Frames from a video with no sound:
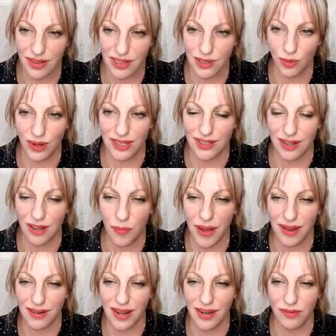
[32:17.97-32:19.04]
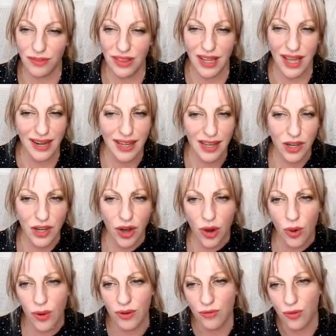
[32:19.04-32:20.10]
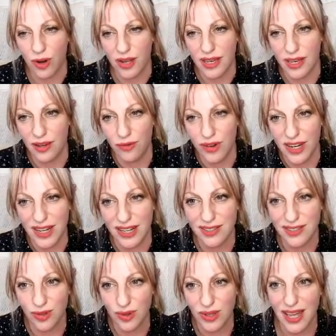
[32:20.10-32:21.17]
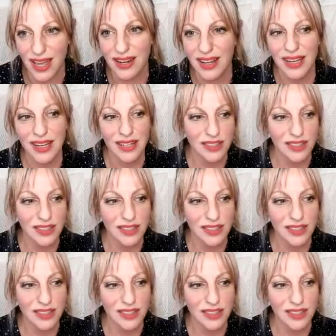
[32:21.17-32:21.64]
this one's all about kind of letting go and forgiveness, doing that